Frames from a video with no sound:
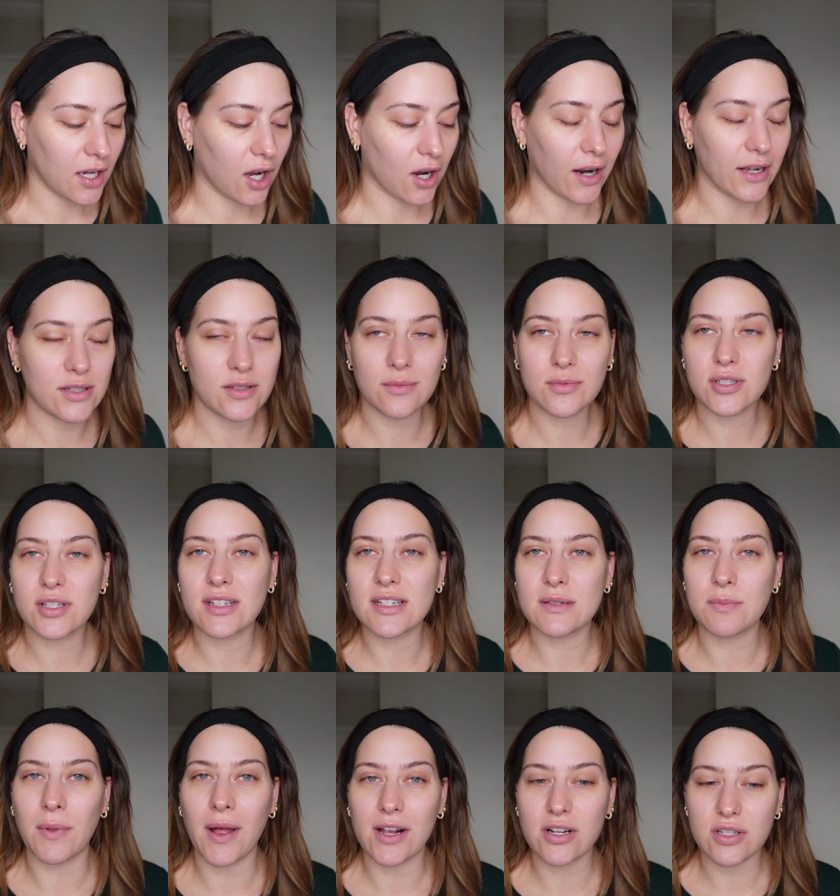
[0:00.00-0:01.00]
All right, so I'm just gonna
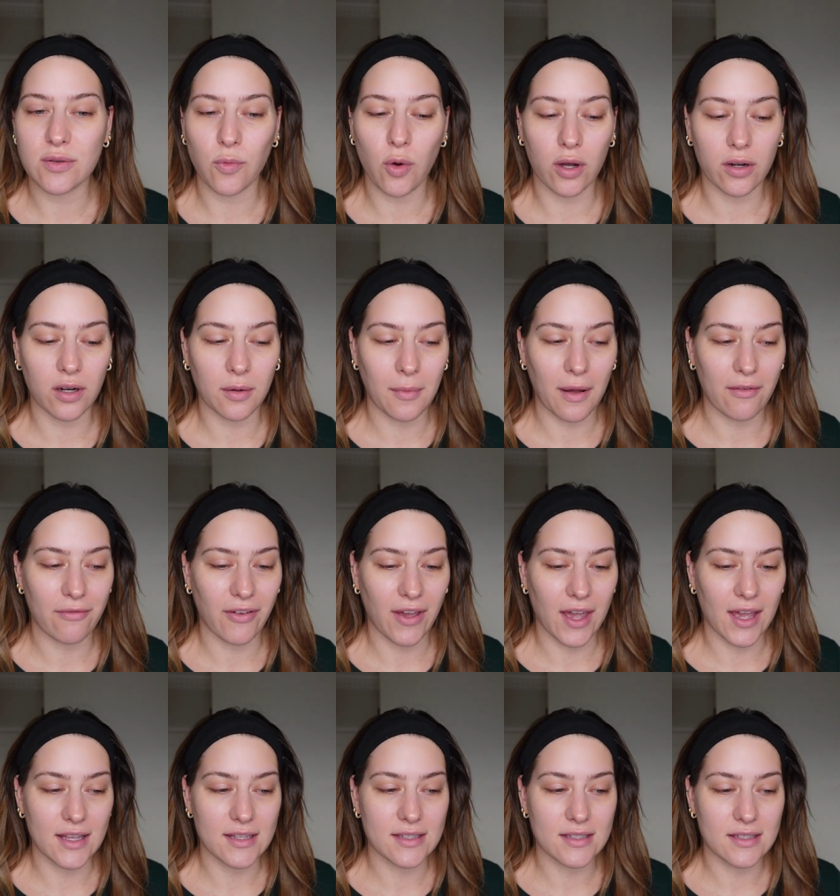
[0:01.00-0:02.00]
splash some water on my
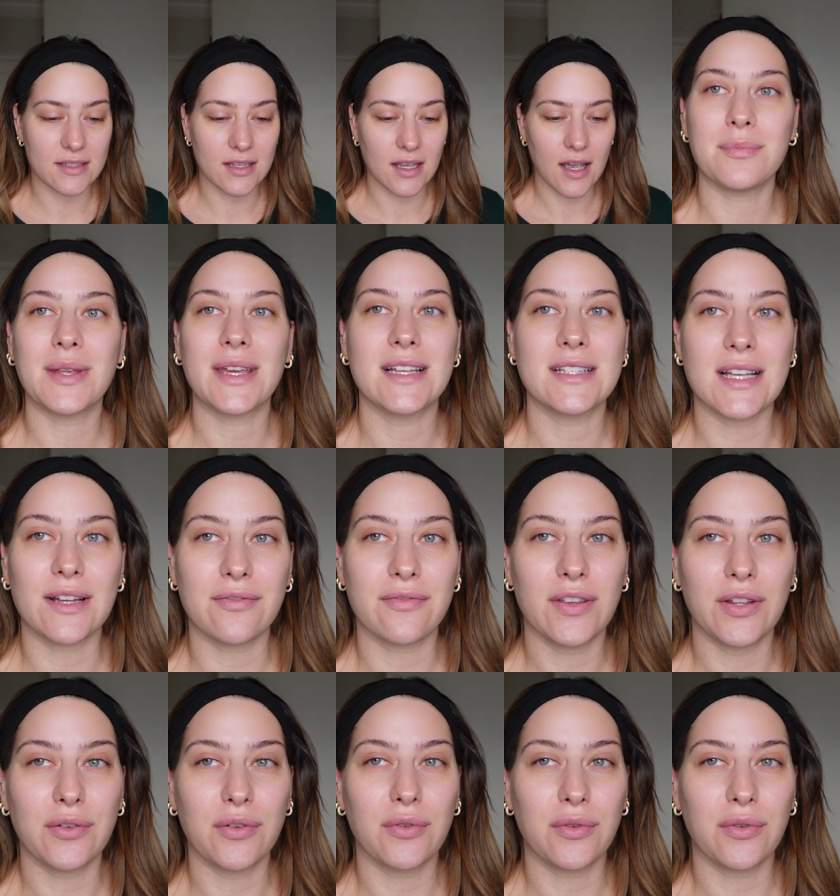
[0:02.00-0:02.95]
face because I feel